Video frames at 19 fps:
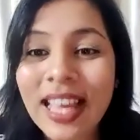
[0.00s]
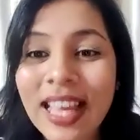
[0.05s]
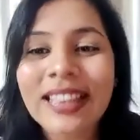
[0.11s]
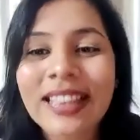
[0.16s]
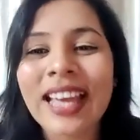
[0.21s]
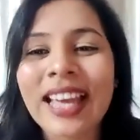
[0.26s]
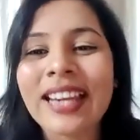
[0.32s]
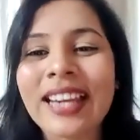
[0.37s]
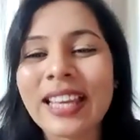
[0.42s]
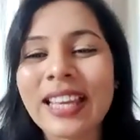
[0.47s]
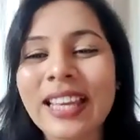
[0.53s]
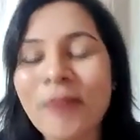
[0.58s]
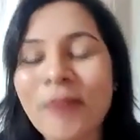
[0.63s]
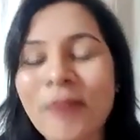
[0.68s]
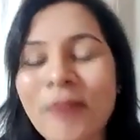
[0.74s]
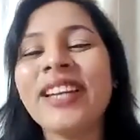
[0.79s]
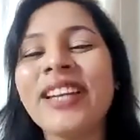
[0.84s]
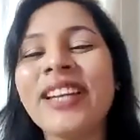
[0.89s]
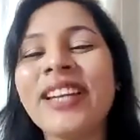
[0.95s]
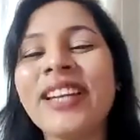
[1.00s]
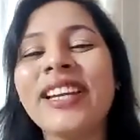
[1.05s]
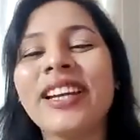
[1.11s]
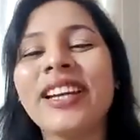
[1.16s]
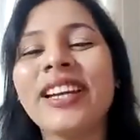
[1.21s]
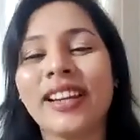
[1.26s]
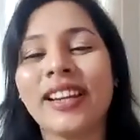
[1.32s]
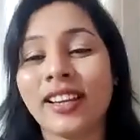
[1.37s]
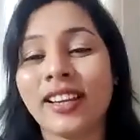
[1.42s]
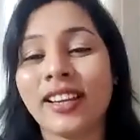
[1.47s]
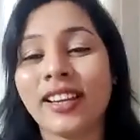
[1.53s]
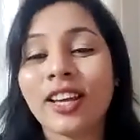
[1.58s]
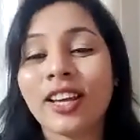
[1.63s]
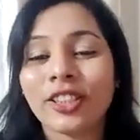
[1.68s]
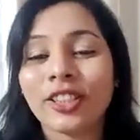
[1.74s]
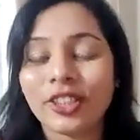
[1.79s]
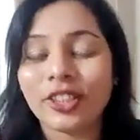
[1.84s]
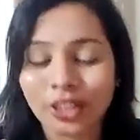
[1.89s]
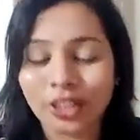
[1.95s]
Then immediately
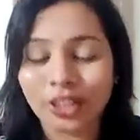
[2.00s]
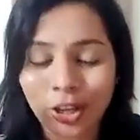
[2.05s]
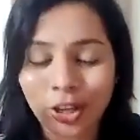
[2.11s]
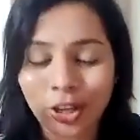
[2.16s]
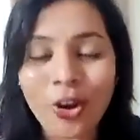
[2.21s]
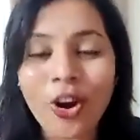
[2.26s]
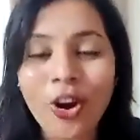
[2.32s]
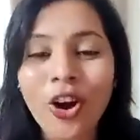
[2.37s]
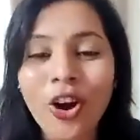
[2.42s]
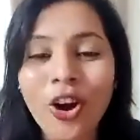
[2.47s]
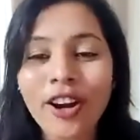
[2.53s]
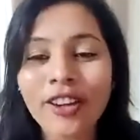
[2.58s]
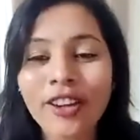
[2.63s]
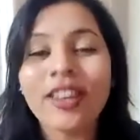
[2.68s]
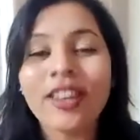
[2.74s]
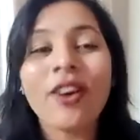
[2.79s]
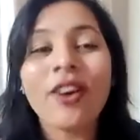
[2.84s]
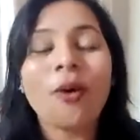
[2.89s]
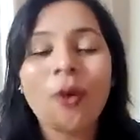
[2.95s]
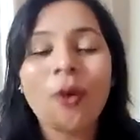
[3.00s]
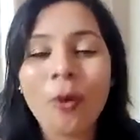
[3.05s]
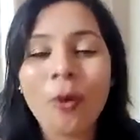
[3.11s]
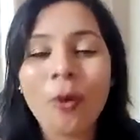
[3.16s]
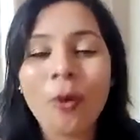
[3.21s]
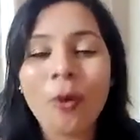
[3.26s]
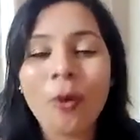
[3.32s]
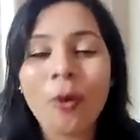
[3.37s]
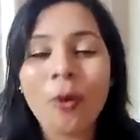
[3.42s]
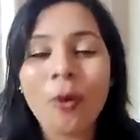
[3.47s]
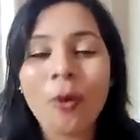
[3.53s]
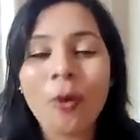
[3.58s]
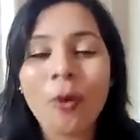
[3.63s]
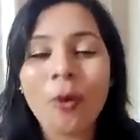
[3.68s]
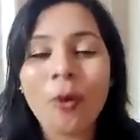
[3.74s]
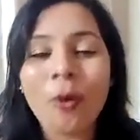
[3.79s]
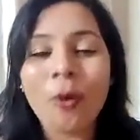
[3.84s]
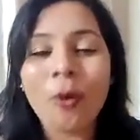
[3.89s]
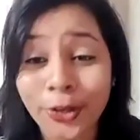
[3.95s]
the Lord opened
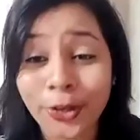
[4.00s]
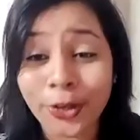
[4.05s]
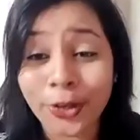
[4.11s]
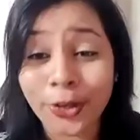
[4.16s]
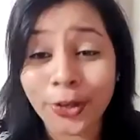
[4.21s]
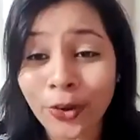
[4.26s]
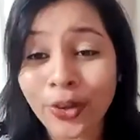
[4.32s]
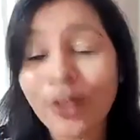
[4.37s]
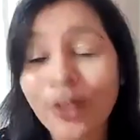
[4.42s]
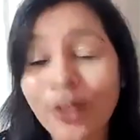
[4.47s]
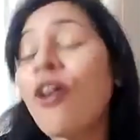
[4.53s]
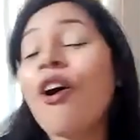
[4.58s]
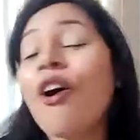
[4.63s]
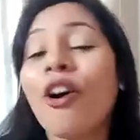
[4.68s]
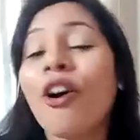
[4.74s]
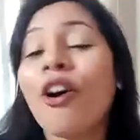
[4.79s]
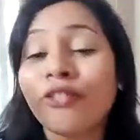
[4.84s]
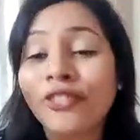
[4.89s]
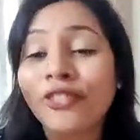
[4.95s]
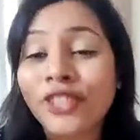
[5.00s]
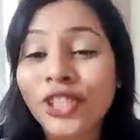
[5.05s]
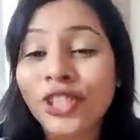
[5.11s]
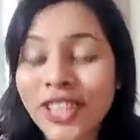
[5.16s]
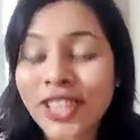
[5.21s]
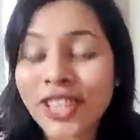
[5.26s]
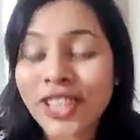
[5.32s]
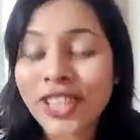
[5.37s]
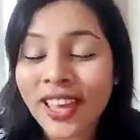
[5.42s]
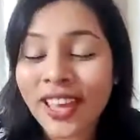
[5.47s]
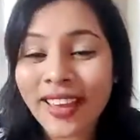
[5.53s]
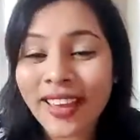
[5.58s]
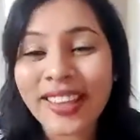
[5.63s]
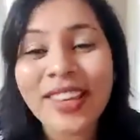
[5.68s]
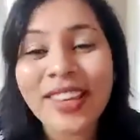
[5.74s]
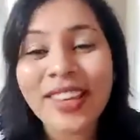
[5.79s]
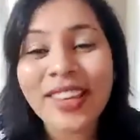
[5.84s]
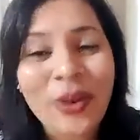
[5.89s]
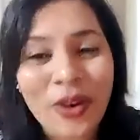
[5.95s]
a door of
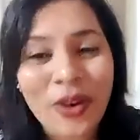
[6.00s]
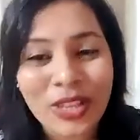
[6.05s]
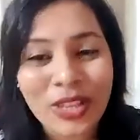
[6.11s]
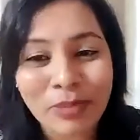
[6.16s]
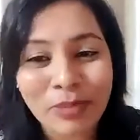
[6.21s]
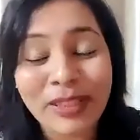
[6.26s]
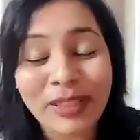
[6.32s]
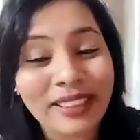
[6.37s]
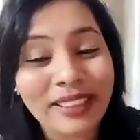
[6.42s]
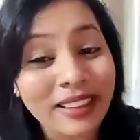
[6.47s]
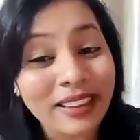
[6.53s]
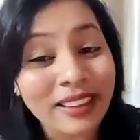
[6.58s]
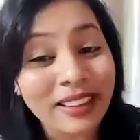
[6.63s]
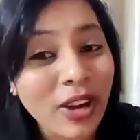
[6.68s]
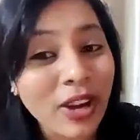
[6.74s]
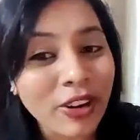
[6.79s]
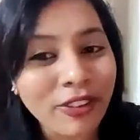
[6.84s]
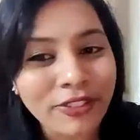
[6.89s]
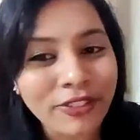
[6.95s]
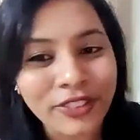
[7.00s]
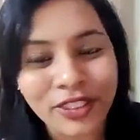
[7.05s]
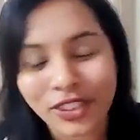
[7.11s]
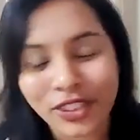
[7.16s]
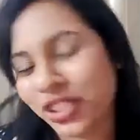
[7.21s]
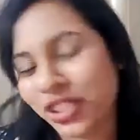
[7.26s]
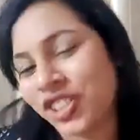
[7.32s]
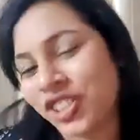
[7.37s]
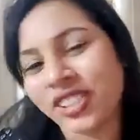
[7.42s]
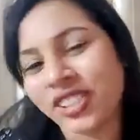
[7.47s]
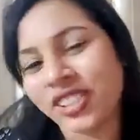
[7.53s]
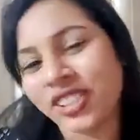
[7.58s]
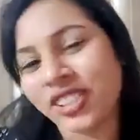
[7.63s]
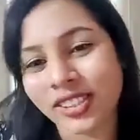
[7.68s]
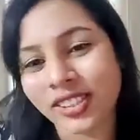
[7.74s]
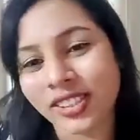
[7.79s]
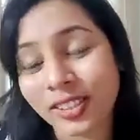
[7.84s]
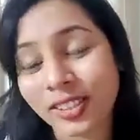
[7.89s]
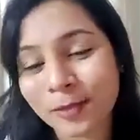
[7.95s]
sharing gospel in one of the
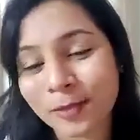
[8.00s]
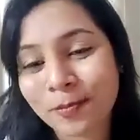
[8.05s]
churches